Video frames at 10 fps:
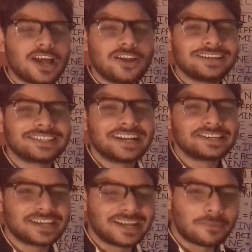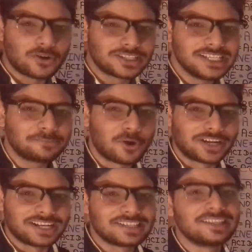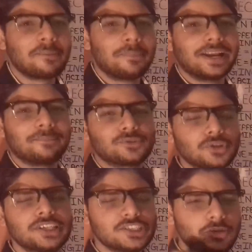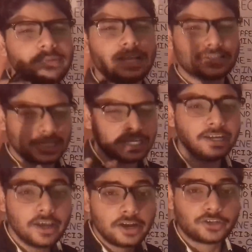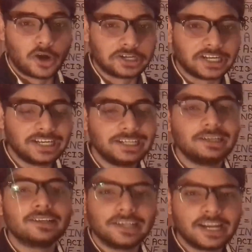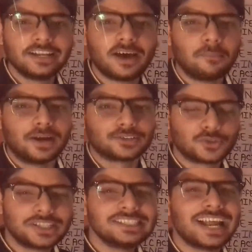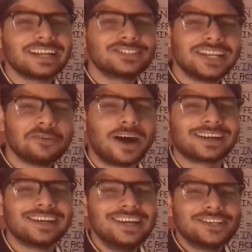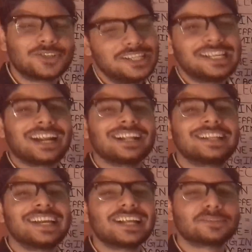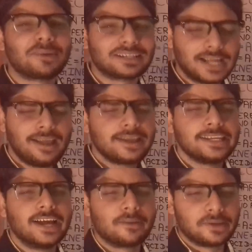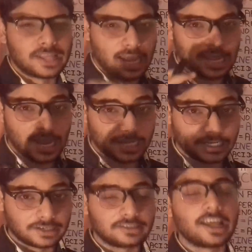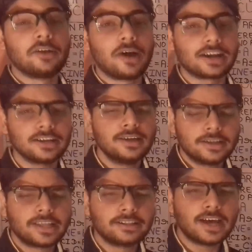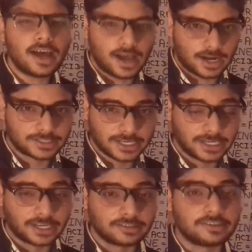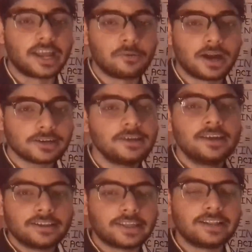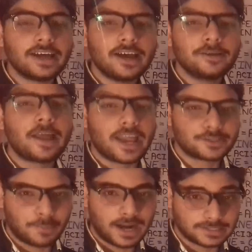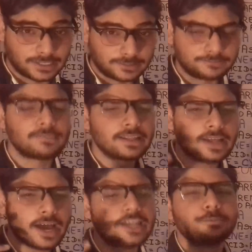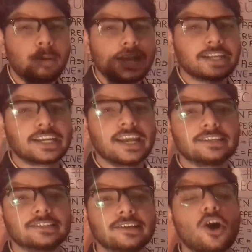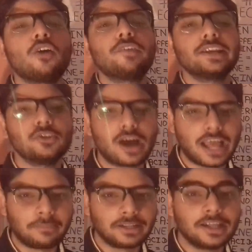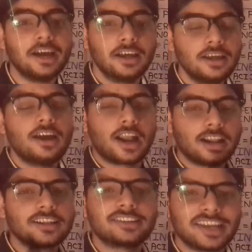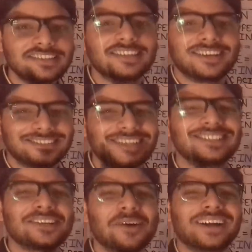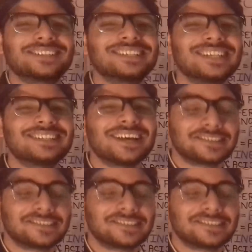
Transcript: now let's understand about these proteins in the brief. So these will be actually 20 in number. So these are actually what? So these are nothing else but the here mean the alanine. Then what? Then the arginine. Then what? Then the asparagine. Then the aspartic acid. Often you are having the another things in it, such as what? Such as the